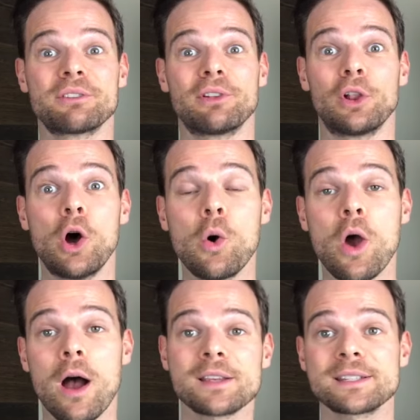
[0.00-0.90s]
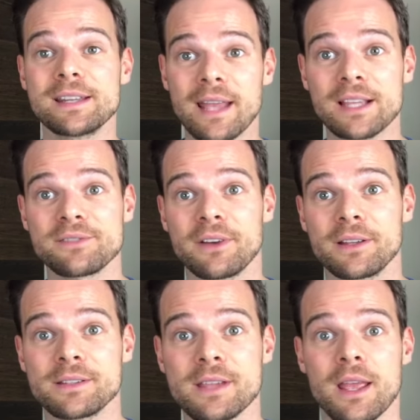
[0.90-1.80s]
of low-cost index
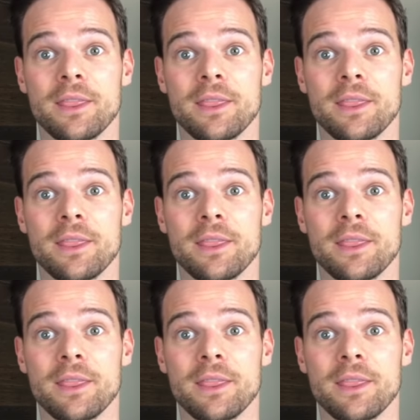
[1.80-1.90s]
funds